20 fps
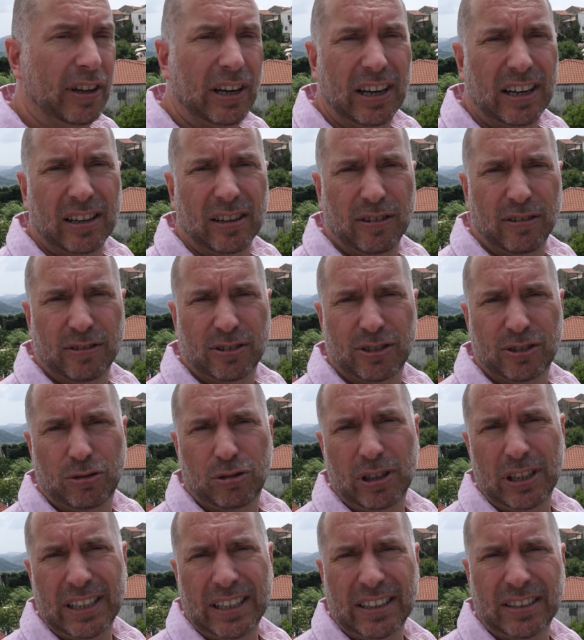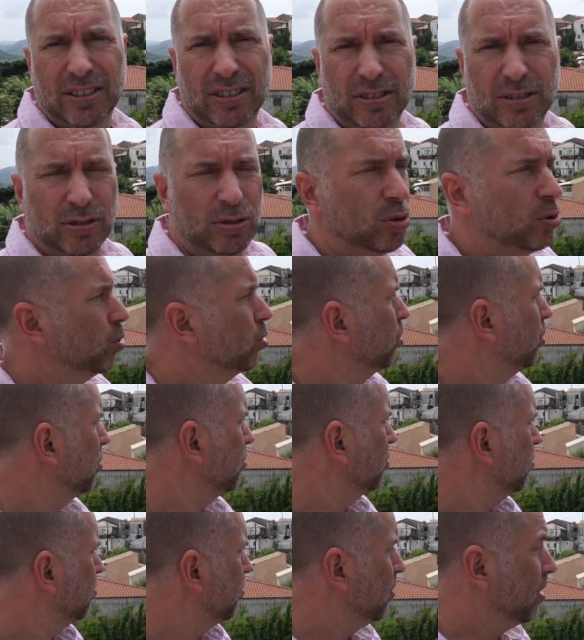the little streets and
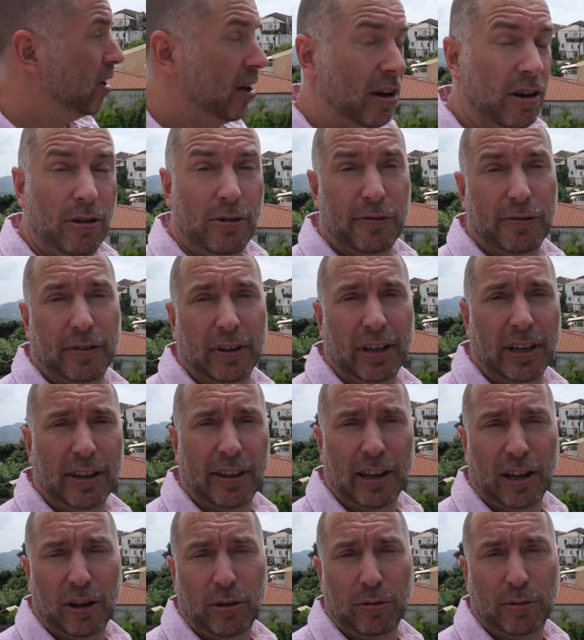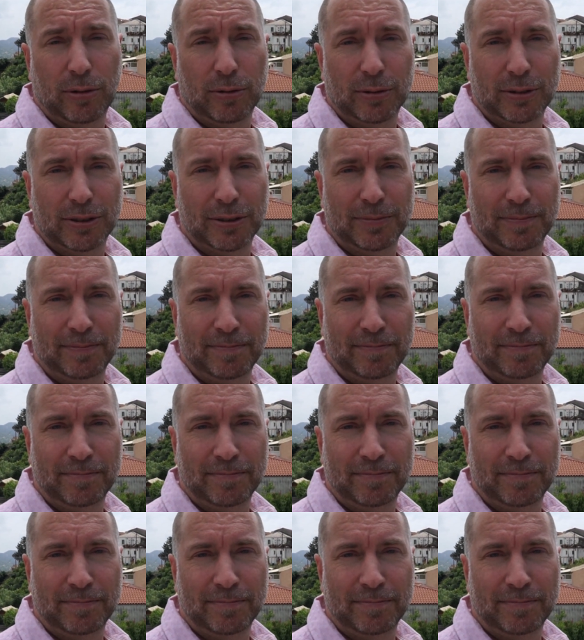corners and hopefully the locals.